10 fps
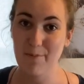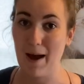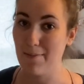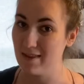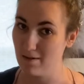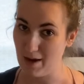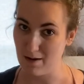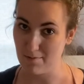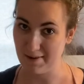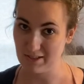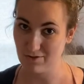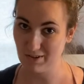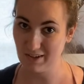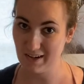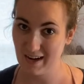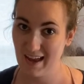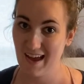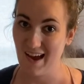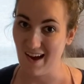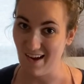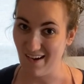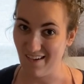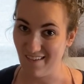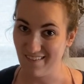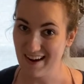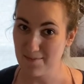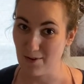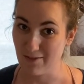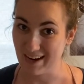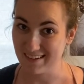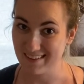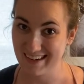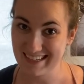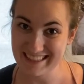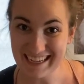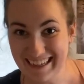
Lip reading: pop it in the bottom of my stroller. All right, moving on to the next thing.